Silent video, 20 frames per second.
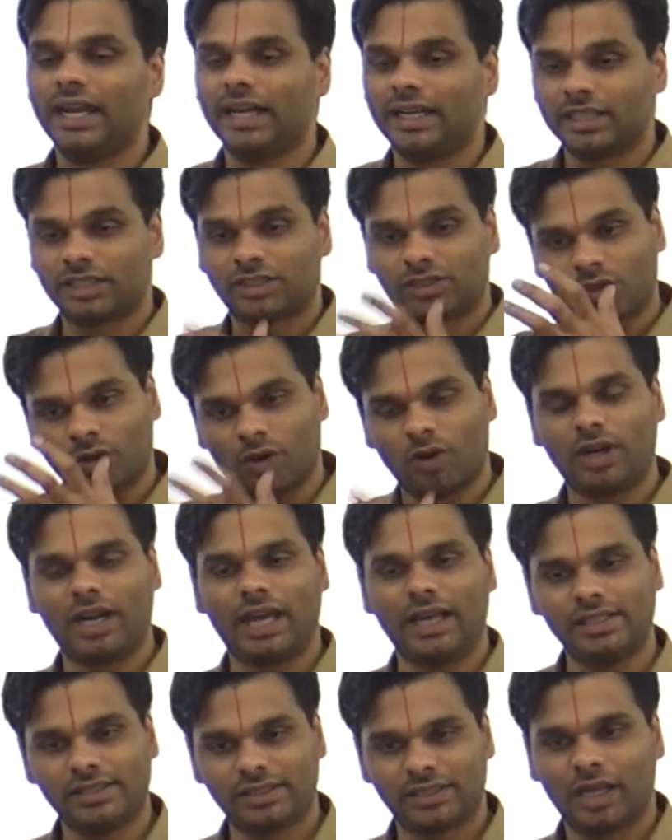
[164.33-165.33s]
it is stored
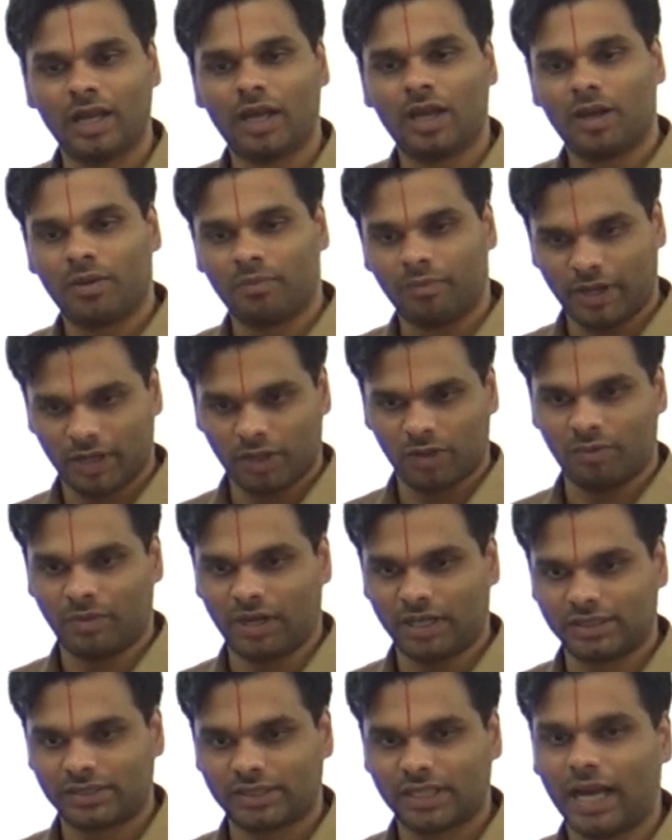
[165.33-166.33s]
as
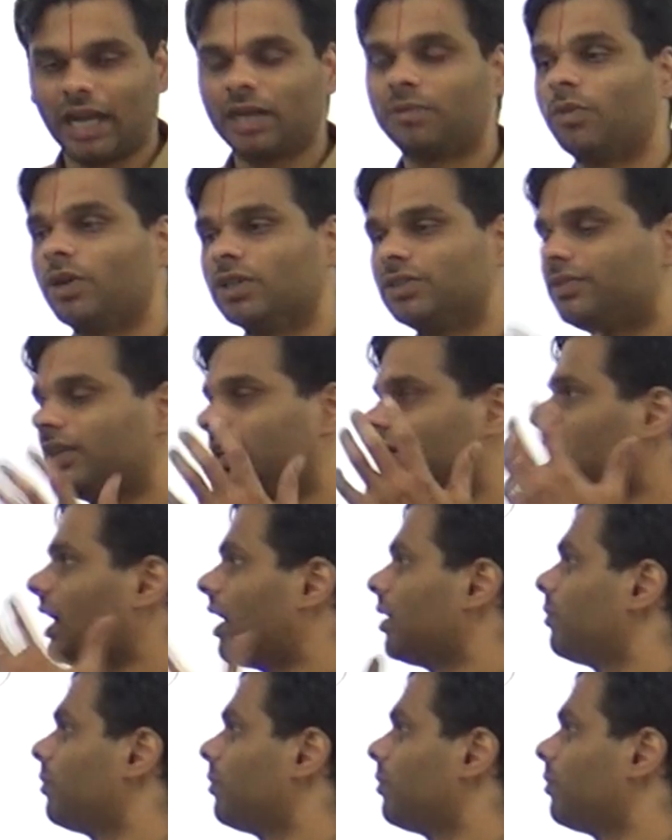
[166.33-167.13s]
biomass. Atmospheric